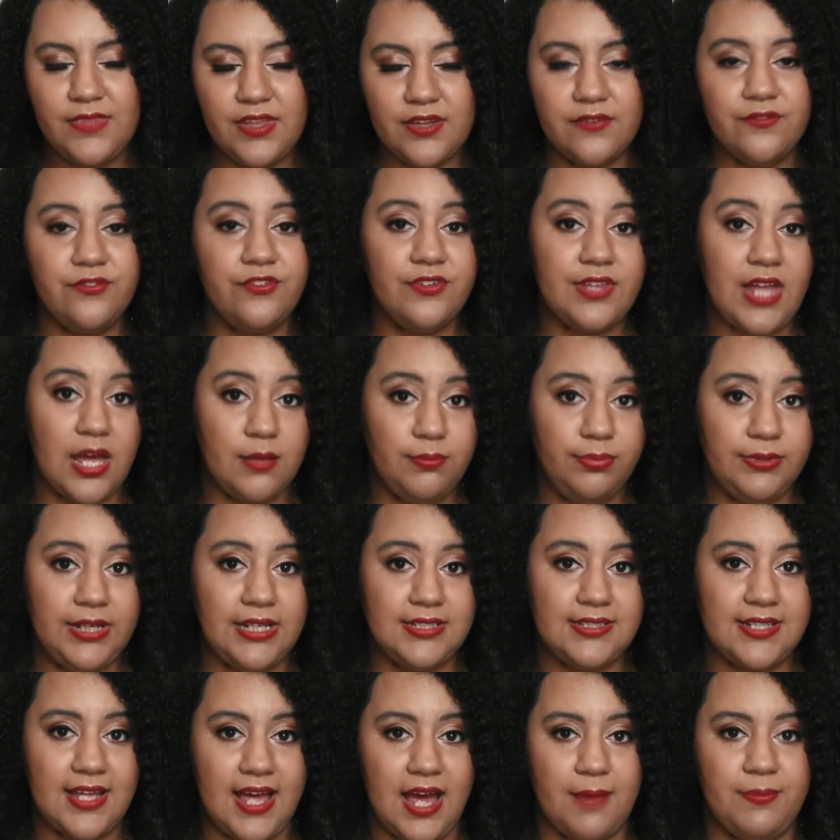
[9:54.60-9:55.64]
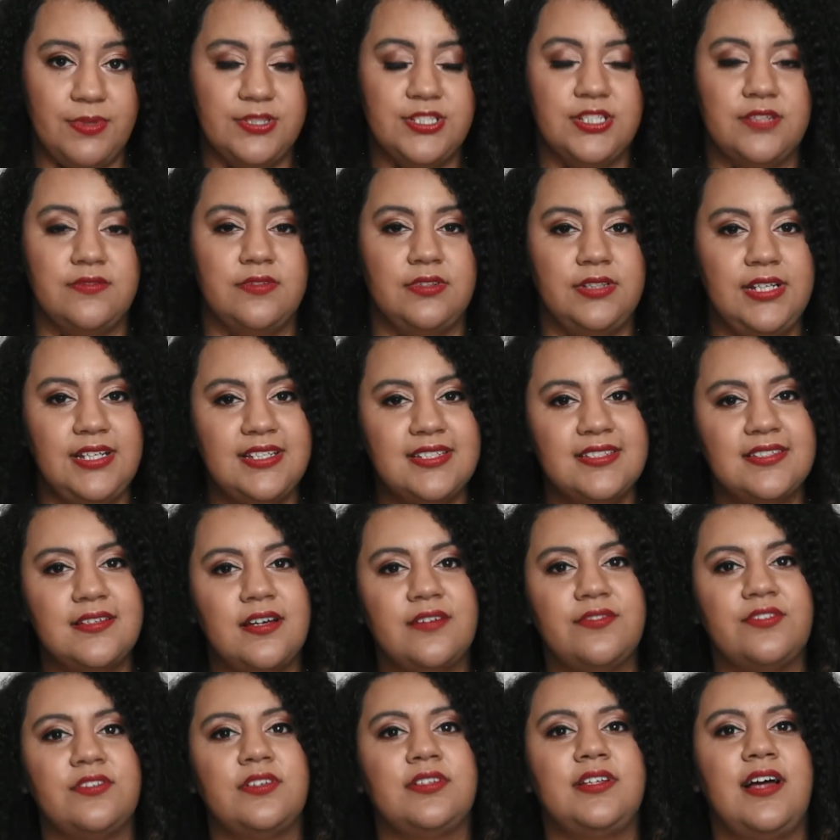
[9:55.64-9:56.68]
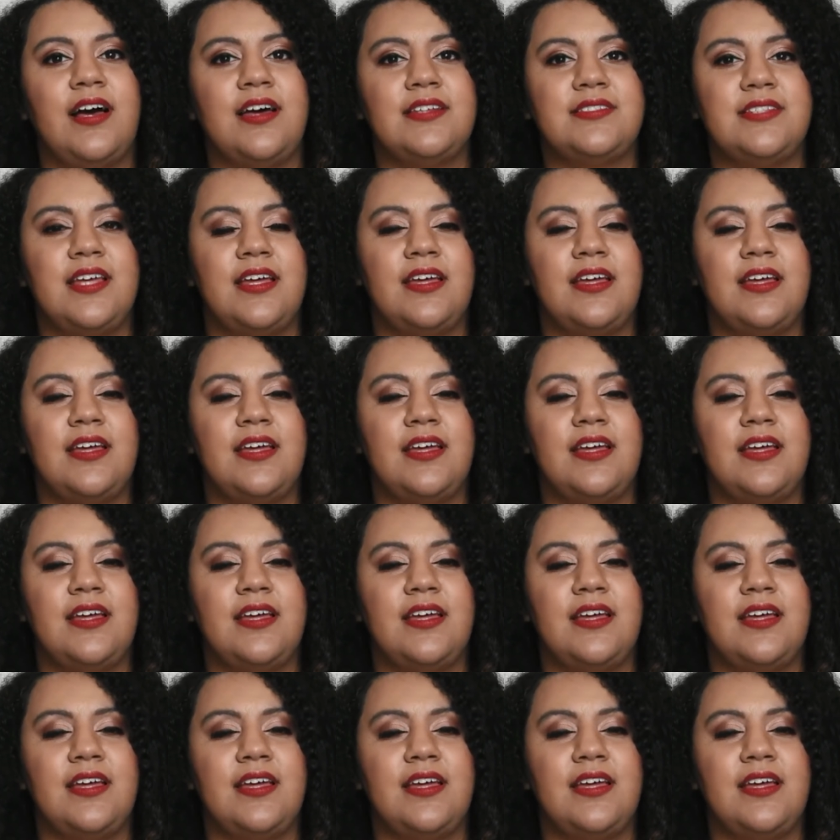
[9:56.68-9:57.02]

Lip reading: for that bleed to happen, to release the unfertilized